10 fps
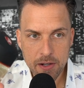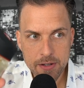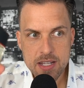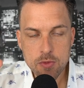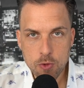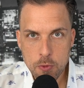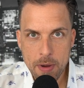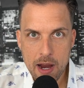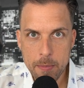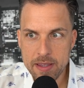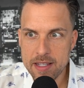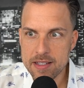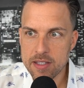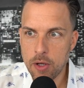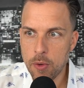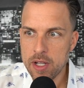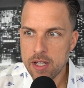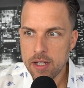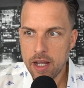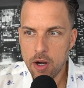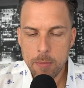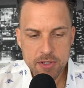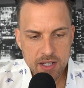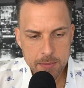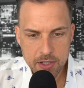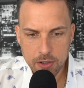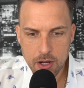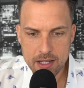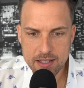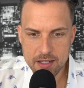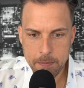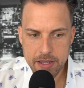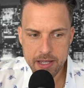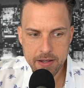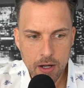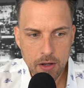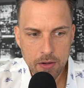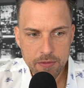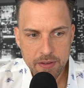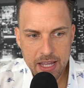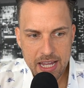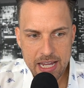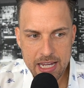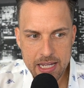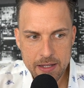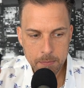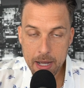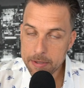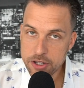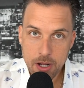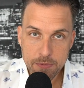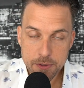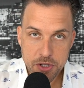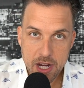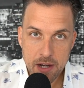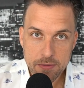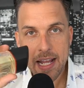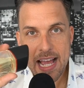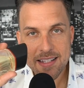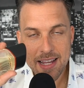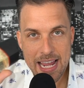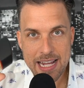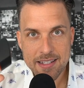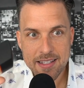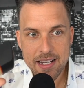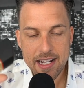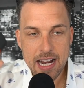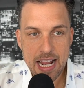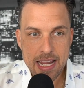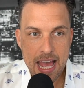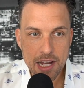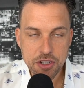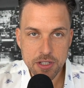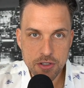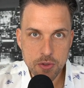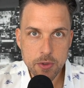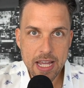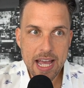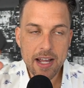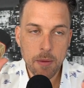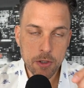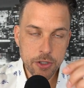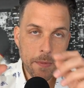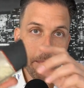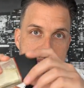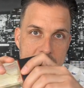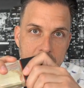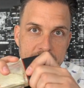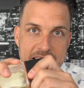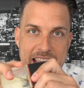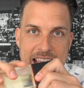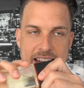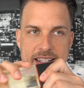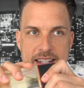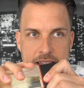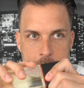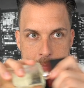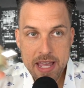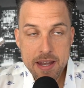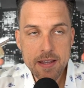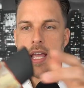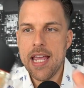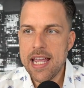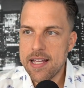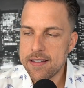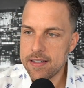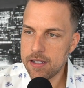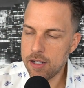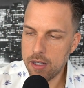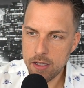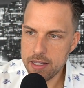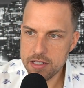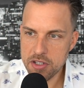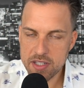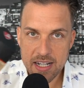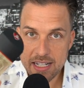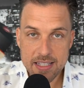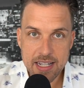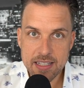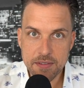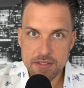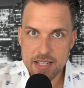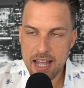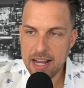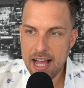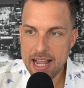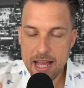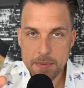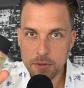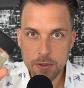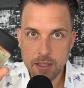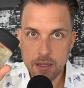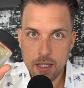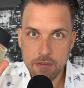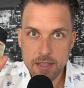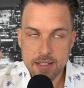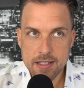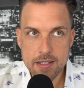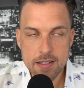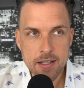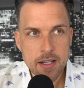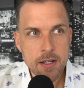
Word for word: There is rhubarb in this, so it almost comes across as a bit of a barbershop fougere. It has anise in it, and I actually do get a good bit of the anise in the mid, and uh, it's just an addictive scent. I absolutely love it. This is